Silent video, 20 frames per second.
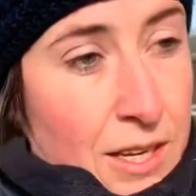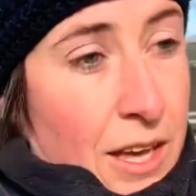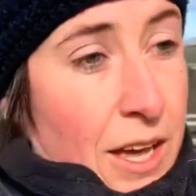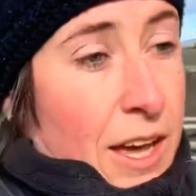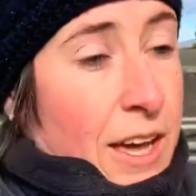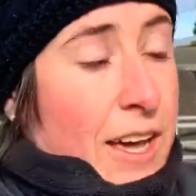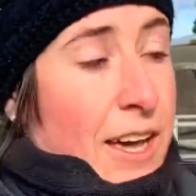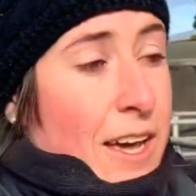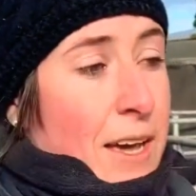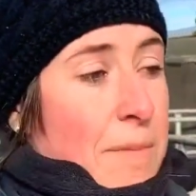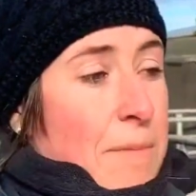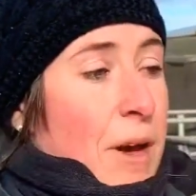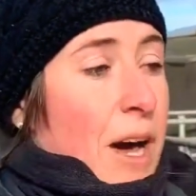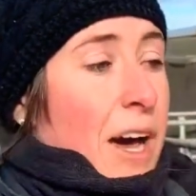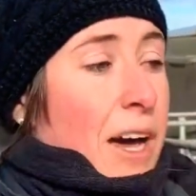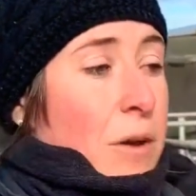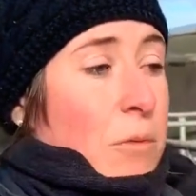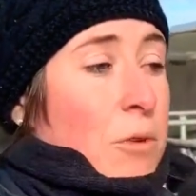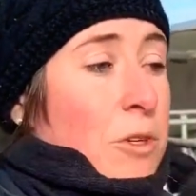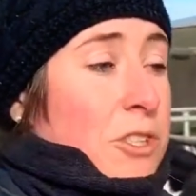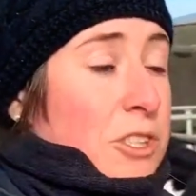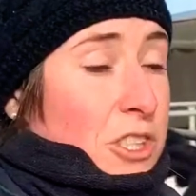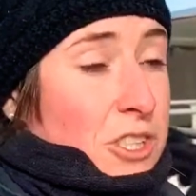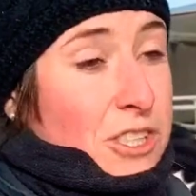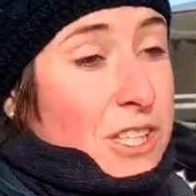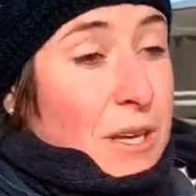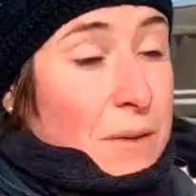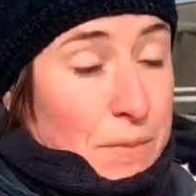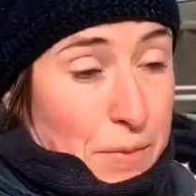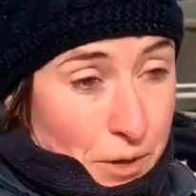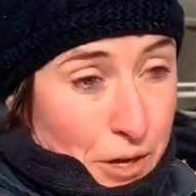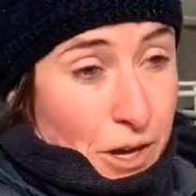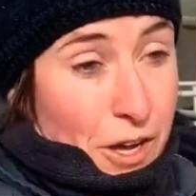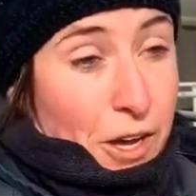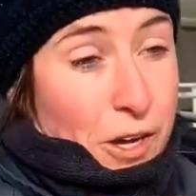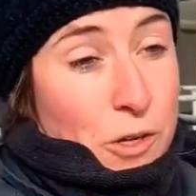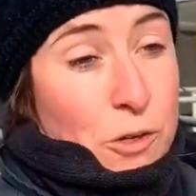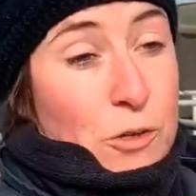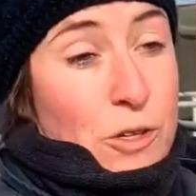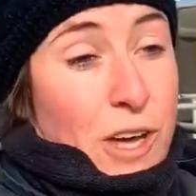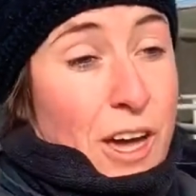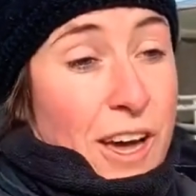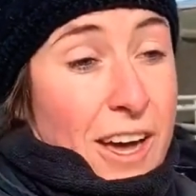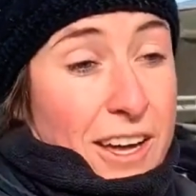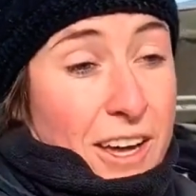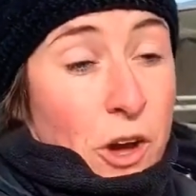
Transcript: Um, I would just keep a, a, good eye